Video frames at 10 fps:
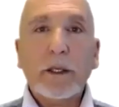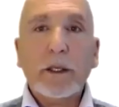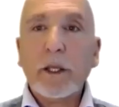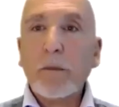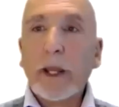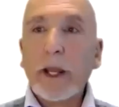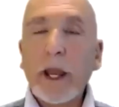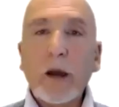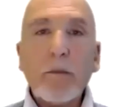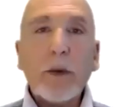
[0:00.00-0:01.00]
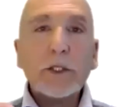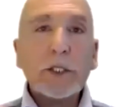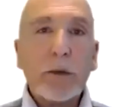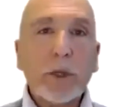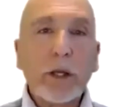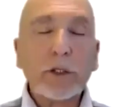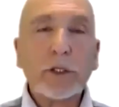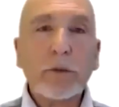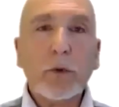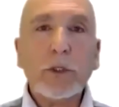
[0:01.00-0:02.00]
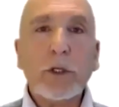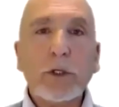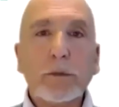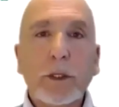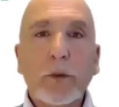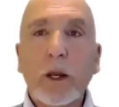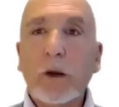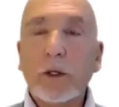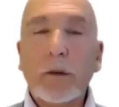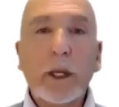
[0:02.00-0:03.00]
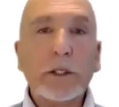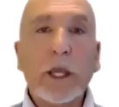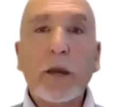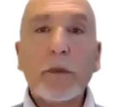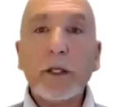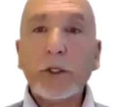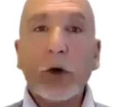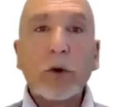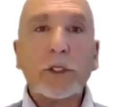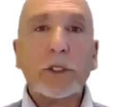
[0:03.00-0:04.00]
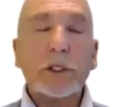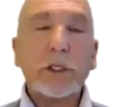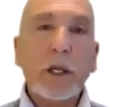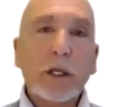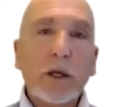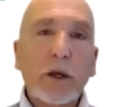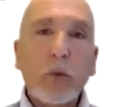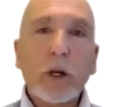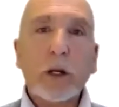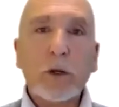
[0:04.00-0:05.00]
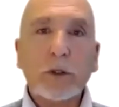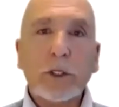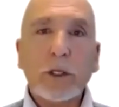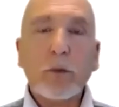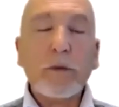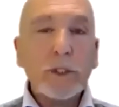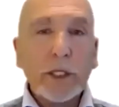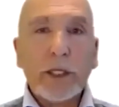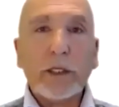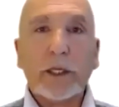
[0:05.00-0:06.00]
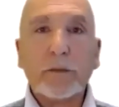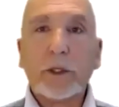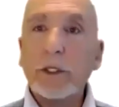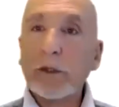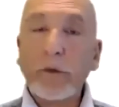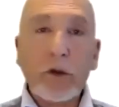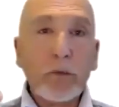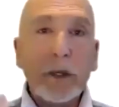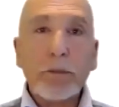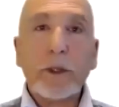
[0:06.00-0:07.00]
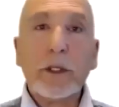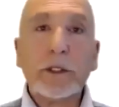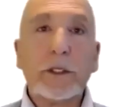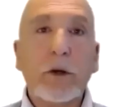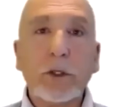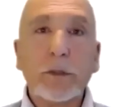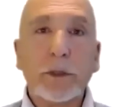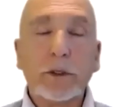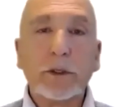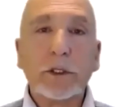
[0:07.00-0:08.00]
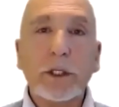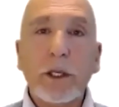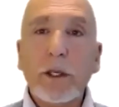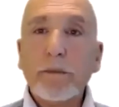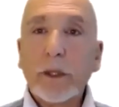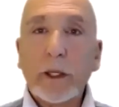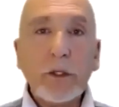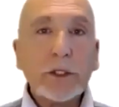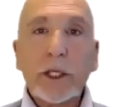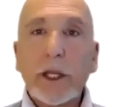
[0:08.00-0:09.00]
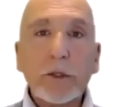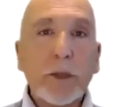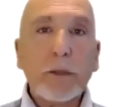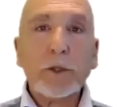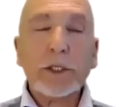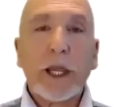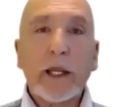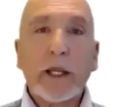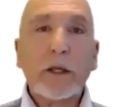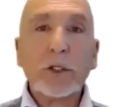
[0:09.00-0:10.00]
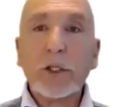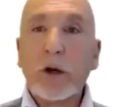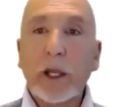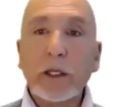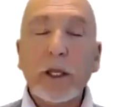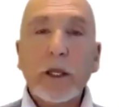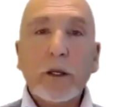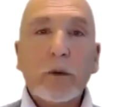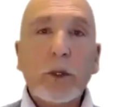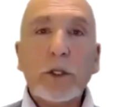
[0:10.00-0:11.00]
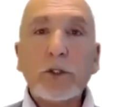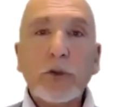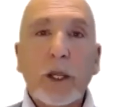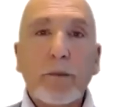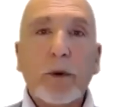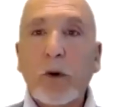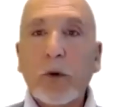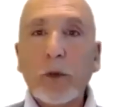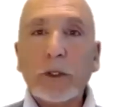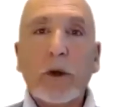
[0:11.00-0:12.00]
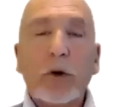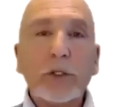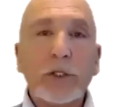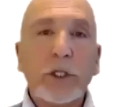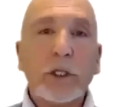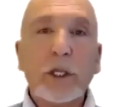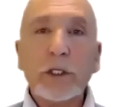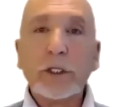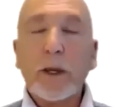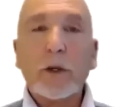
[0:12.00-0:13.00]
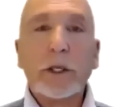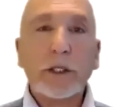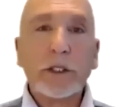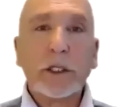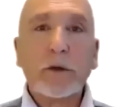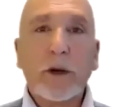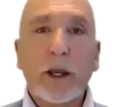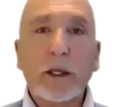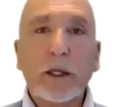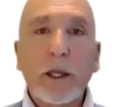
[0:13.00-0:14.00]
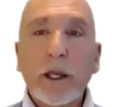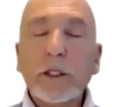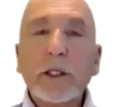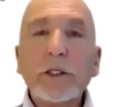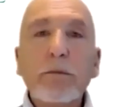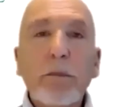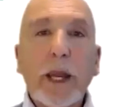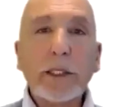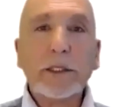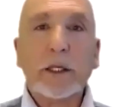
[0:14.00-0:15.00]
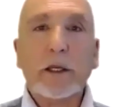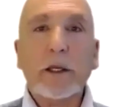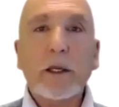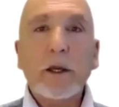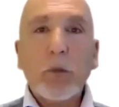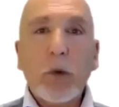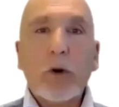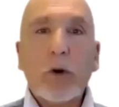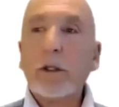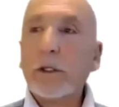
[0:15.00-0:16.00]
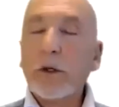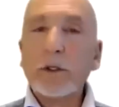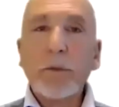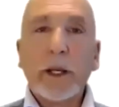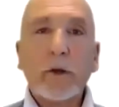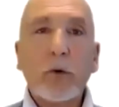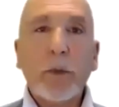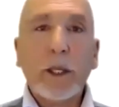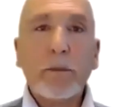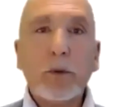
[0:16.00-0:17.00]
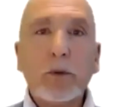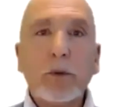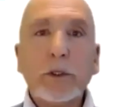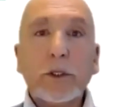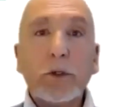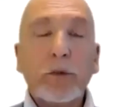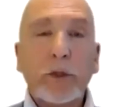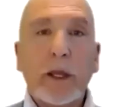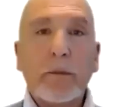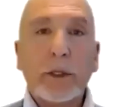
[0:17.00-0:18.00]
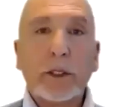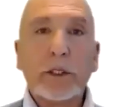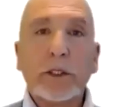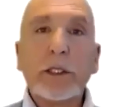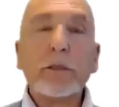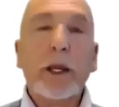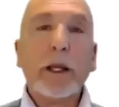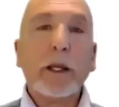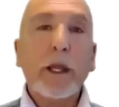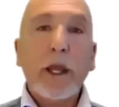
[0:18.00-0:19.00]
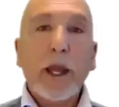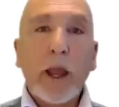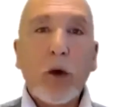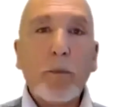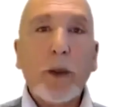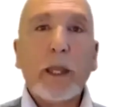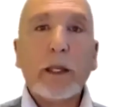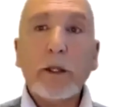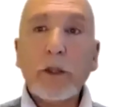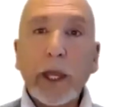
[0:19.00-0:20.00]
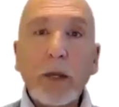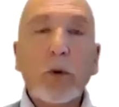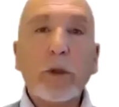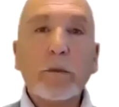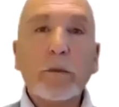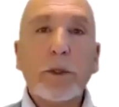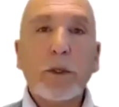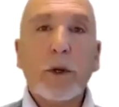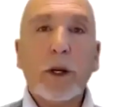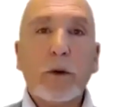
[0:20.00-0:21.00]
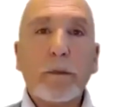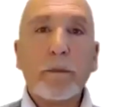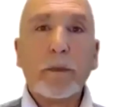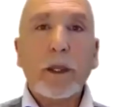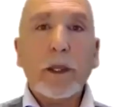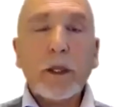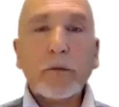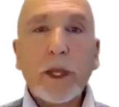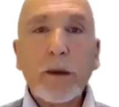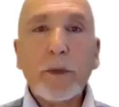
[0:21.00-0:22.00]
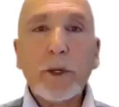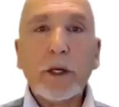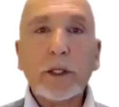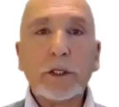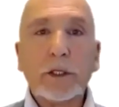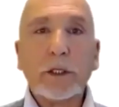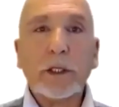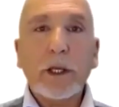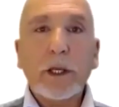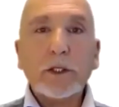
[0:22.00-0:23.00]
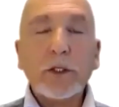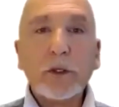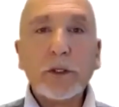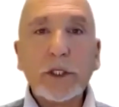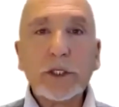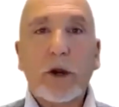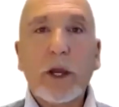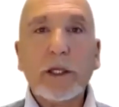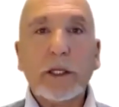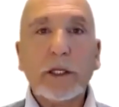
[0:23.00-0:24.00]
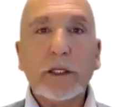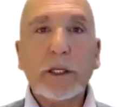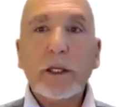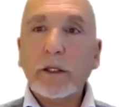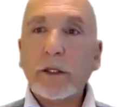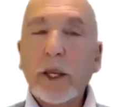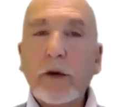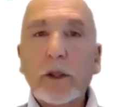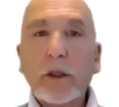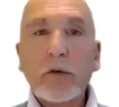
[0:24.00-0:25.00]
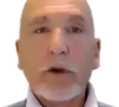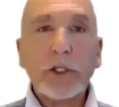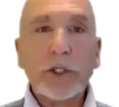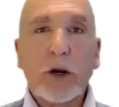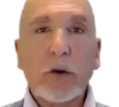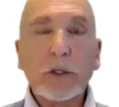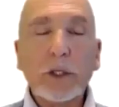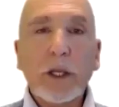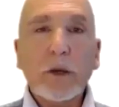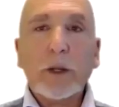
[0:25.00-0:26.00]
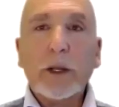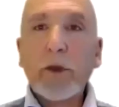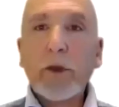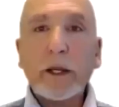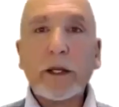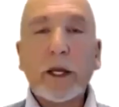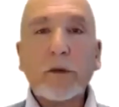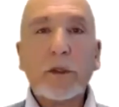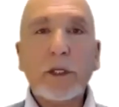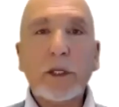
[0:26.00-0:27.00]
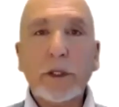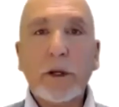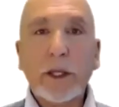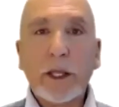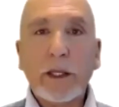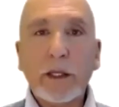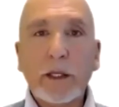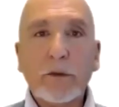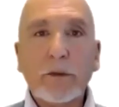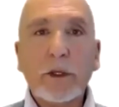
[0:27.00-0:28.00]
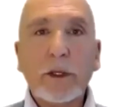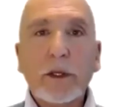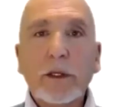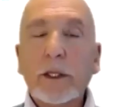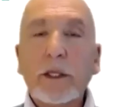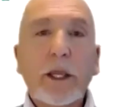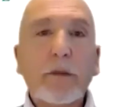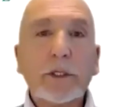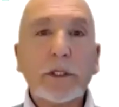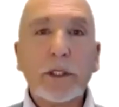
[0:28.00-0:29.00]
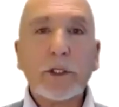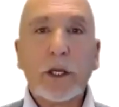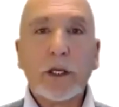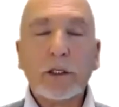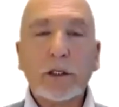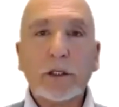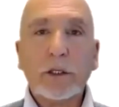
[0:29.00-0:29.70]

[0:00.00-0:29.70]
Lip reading: No matter how much someone else can want you to be well, no matter how many doctors can work on you. We've seen this, because if you've been past the hospitals and you see those people standing outside with a drip or with oxygen and smoking a cigarette, it doesn't matter what those medical people do for that person. It doesn't matter how badly they want them to be well. If that person has not decided that they're at threshold where they've had enough of living like they live, then nothing's going to change.